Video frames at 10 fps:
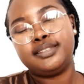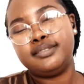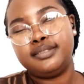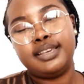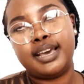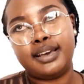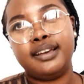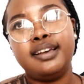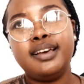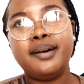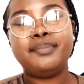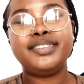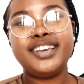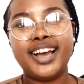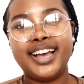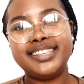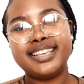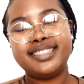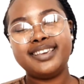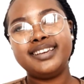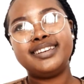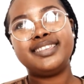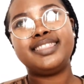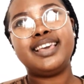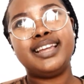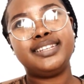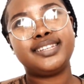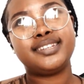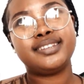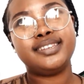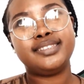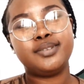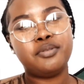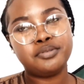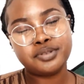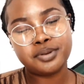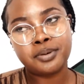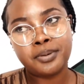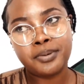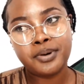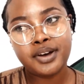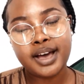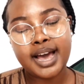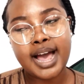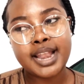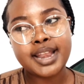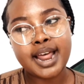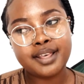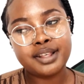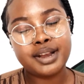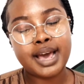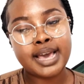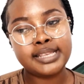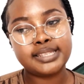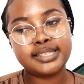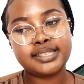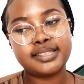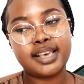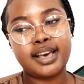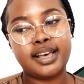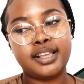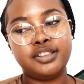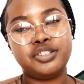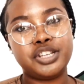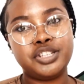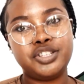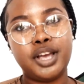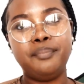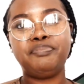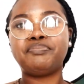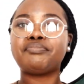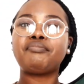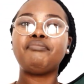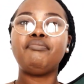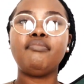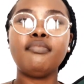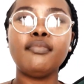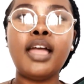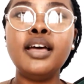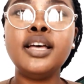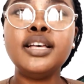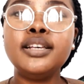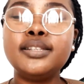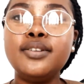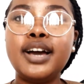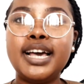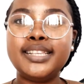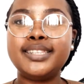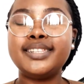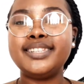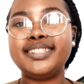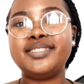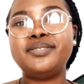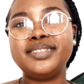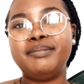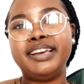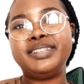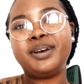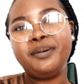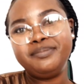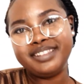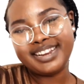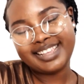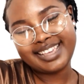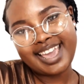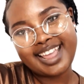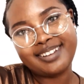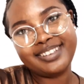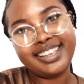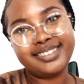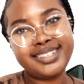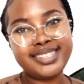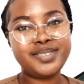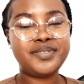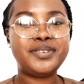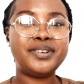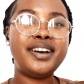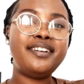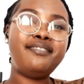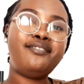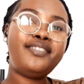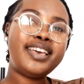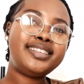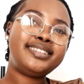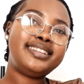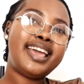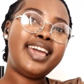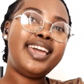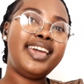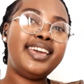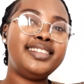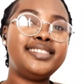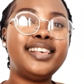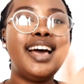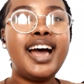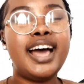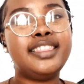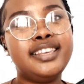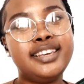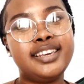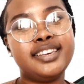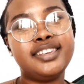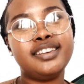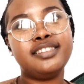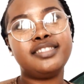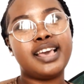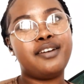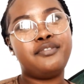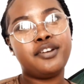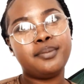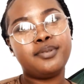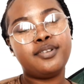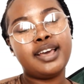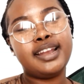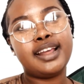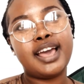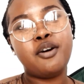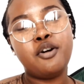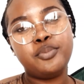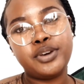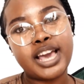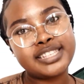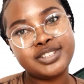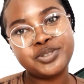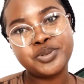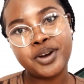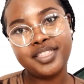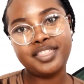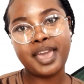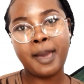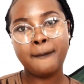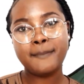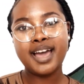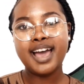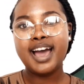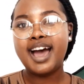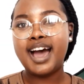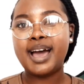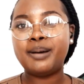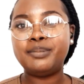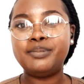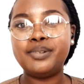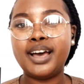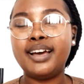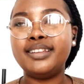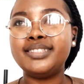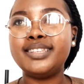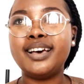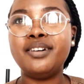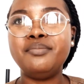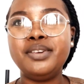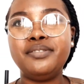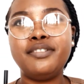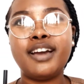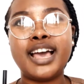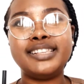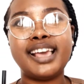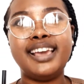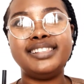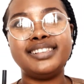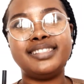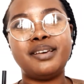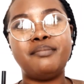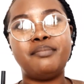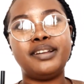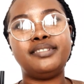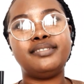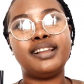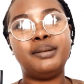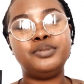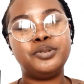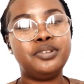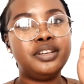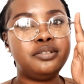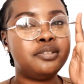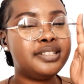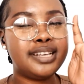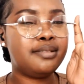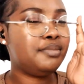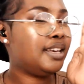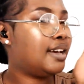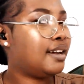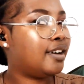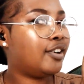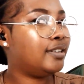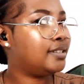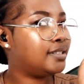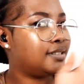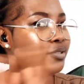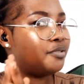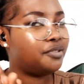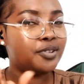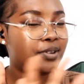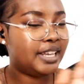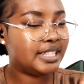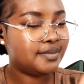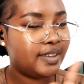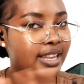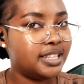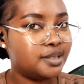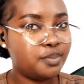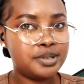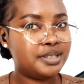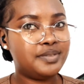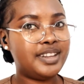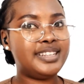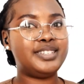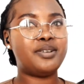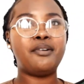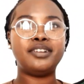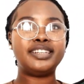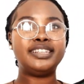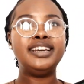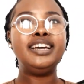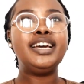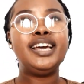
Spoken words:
Yeah. But yeah, guys, I think that is also another nice gesture. So guys, those are my top three locations for first dates. I think they're affordable and I hope you guys enjoyed them. Tell me if you guys hated them, but I'm joking, don't tell me. I can't, no negative energy, positive energy only.